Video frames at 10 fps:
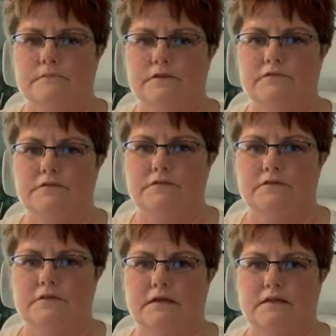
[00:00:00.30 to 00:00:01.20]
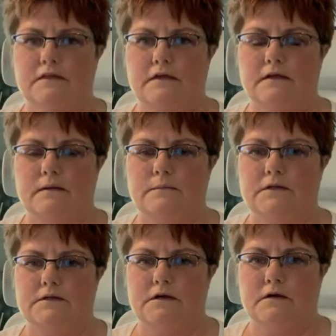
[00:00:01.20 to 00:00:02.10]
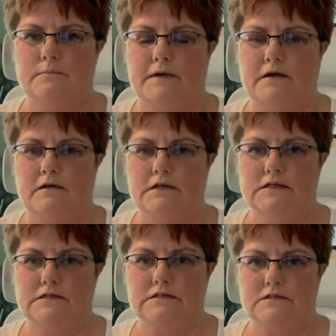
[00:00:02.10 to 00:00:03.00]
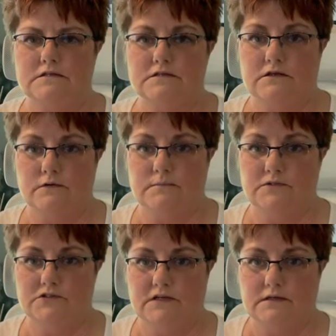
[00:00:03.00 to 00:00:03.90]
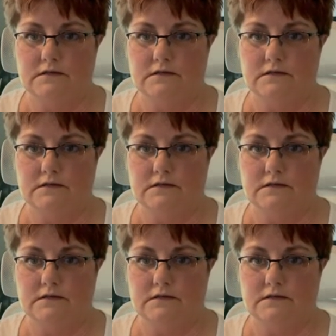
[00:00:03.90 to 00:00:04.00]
The first thing that I'm going to talk about is the sewing machine.